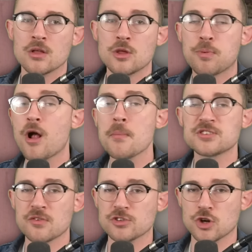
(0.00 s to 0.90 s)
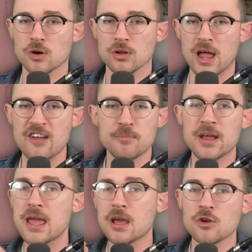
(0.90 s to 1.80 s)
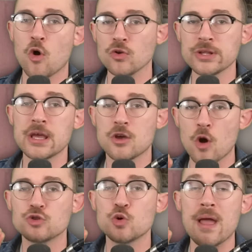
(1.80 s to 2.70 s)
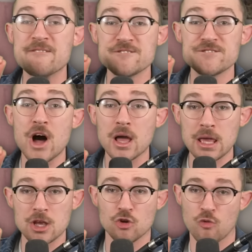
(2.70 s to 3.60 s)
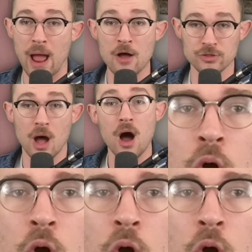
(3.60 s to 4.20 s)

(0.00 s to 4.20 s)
The promise of eternal life, but it can only go to a fucking groundhog.